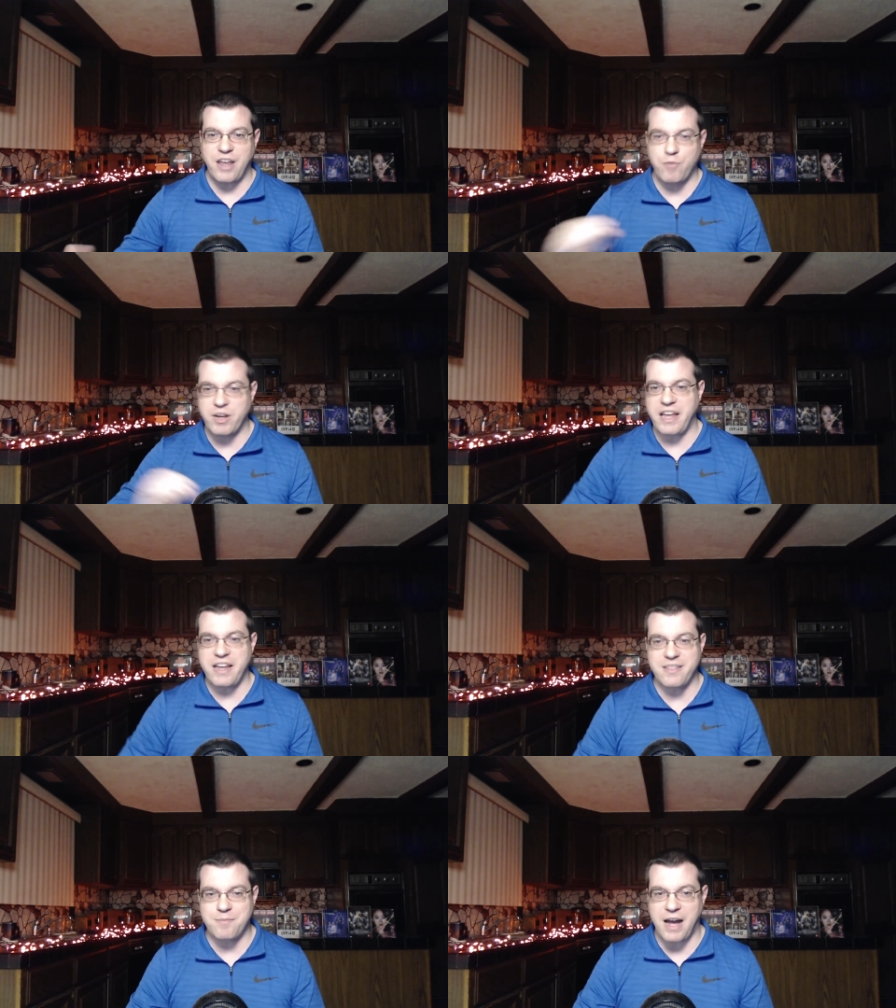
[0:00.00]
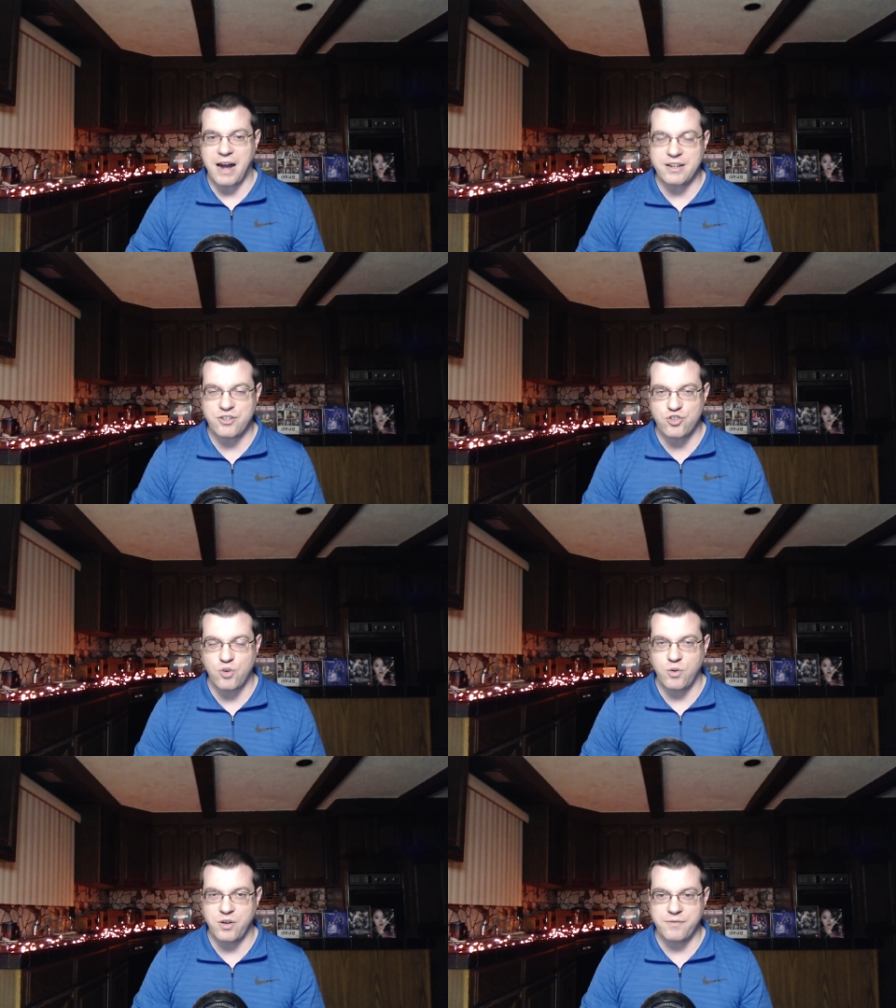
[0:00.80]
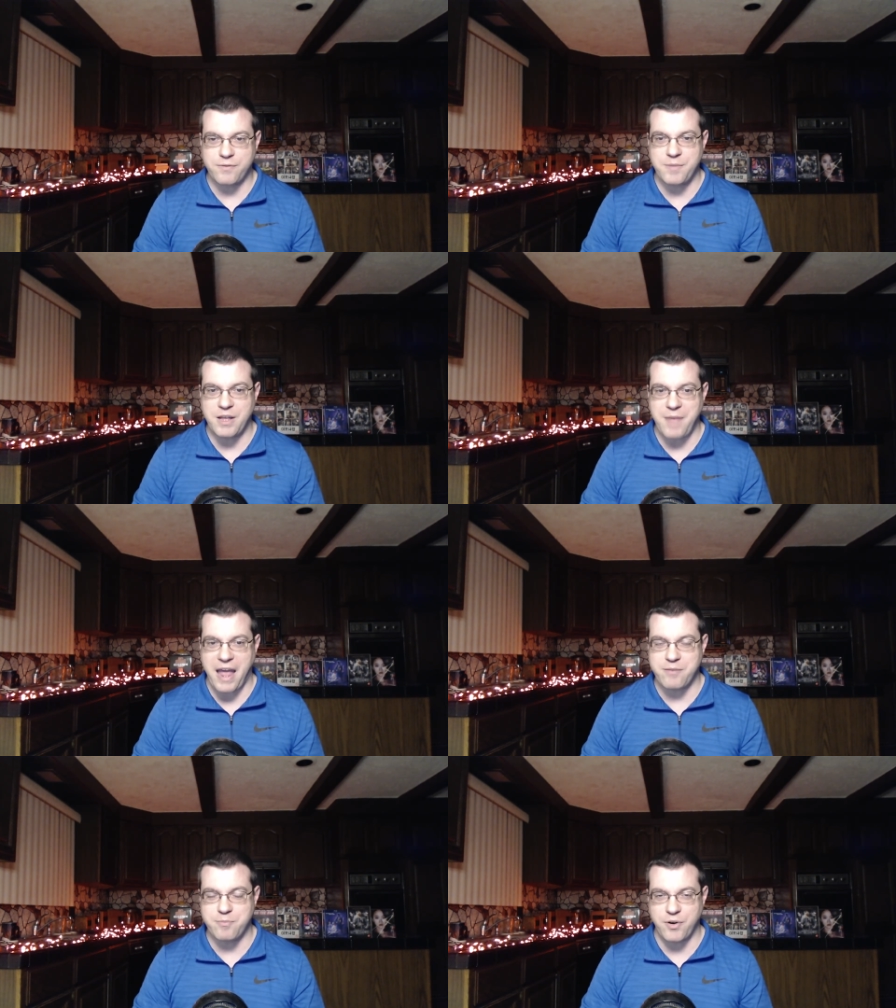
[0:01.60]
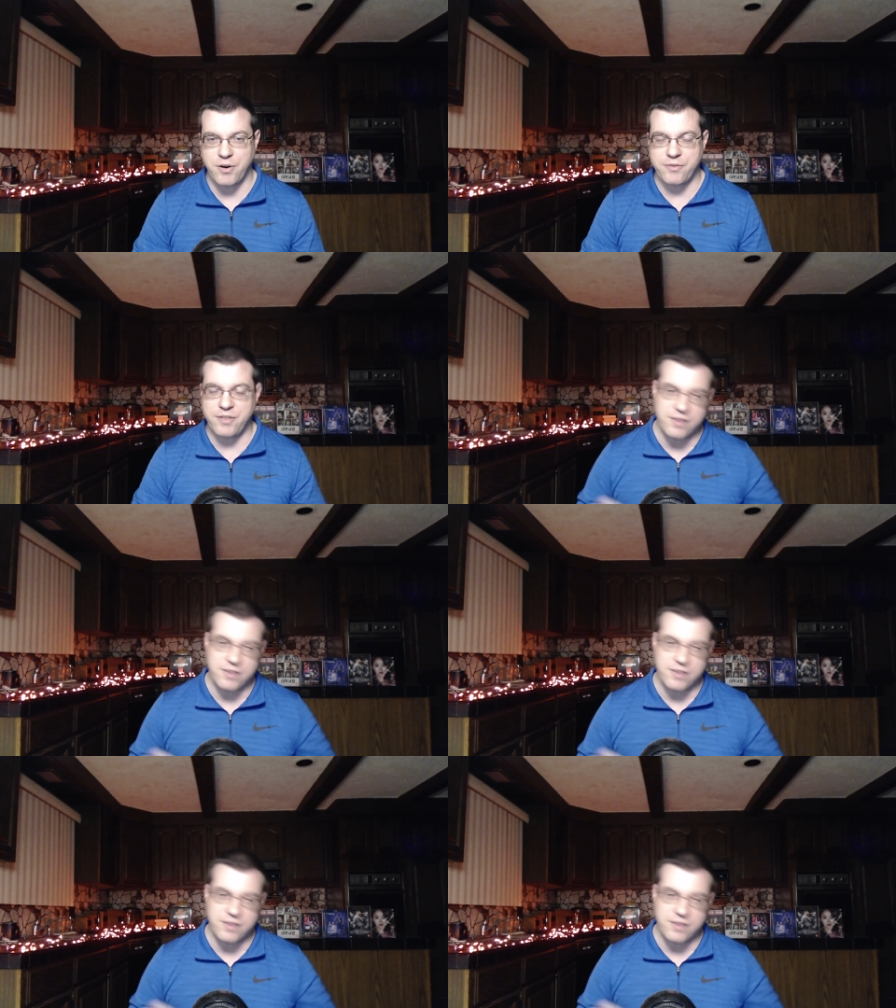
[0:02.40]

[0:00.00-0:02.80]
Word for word: and regain the body stolen from him at birth.